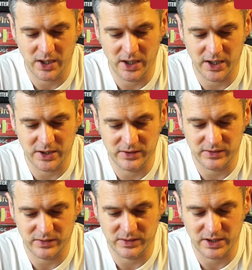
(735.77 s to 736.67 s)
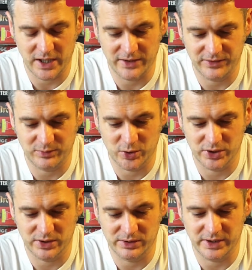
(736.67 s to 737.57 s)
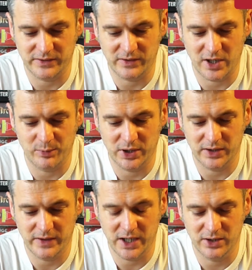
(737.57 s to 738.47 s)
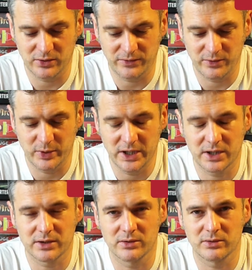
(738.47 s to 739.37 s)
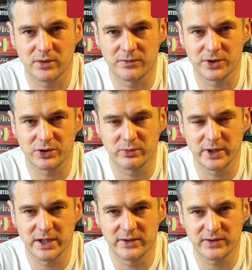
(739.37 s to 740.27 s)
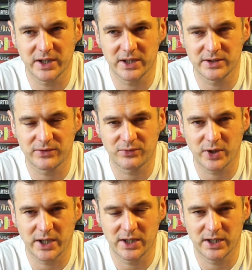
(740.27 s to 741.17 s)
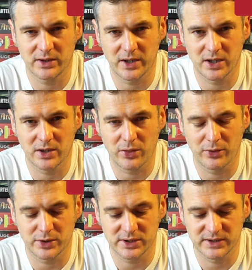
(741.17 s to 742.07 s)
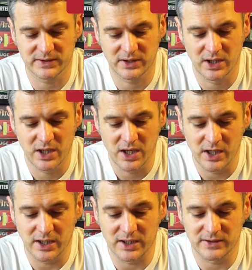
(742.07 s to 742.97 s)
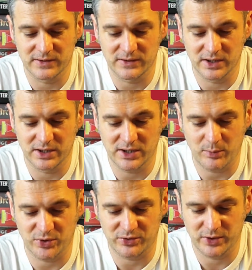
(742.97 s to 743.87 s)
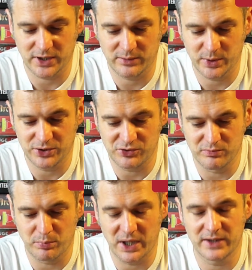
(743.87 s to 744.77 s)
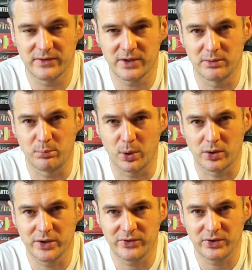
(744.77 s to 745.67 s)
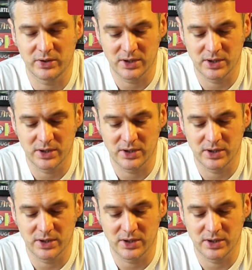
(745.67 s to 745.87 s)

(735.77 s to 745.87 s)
And the last one that's coming at the end of the week, official release date is Friday the 30th, is the Tapestry expansion Plants and Ploys.